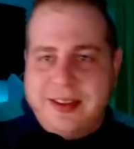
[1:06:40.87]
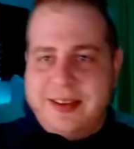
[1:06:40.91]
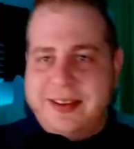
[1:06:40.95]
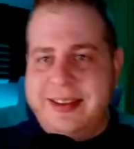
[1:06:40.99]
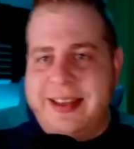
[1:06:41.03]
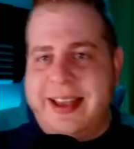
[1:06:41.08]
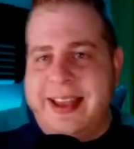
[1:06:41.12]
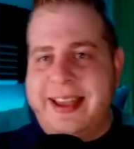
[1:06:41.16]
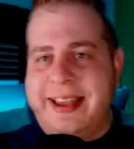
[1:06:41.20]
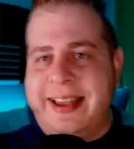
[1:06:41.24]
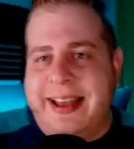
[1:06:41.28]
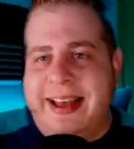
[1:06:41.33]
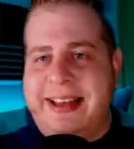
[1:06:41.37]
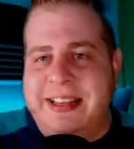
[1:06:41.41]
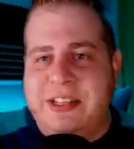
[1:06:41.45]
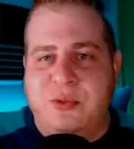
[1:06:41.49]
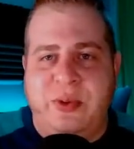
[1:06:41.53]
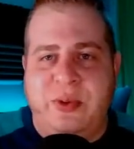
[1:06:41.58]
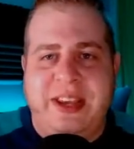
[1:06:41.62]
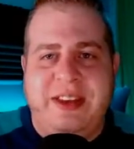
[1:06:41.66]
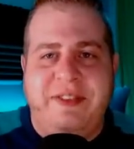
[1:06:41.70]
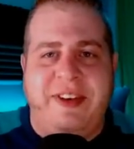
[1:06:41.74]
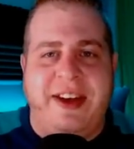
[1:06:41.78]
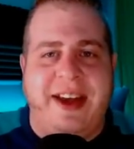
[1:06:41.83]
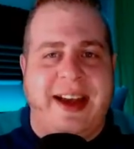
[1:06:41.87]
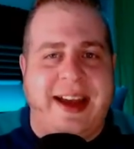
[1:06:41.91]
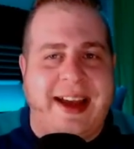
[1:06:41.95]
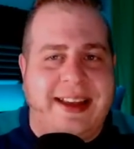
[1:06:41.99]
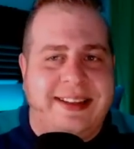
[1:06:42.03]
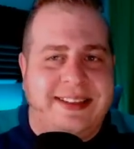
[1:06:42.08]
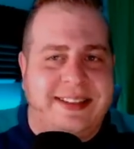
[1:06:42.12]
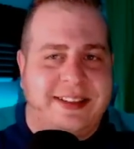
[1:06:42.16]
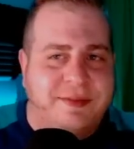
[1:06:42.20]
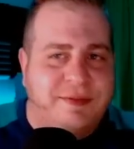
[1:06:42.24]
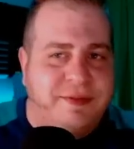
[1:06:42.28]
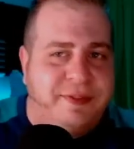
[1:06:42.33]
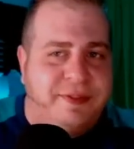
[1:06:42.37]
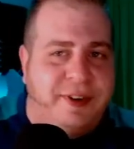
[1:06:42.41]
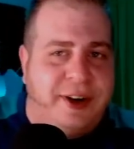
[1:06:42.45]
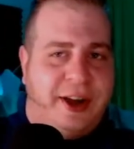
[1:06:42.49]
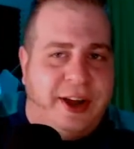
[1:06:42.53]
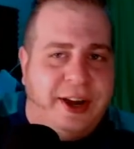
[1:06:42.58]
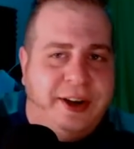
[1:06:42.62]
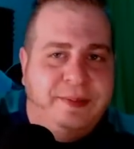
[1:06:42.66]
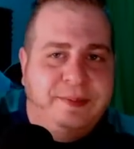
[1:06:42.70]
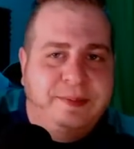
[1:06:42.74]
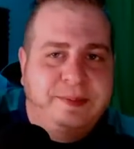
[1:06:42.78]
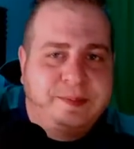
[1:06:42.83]
Yeah, you guys, we have had some
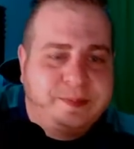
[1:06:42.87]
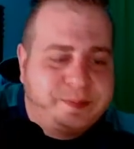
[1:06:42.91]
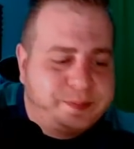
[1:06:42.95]
fun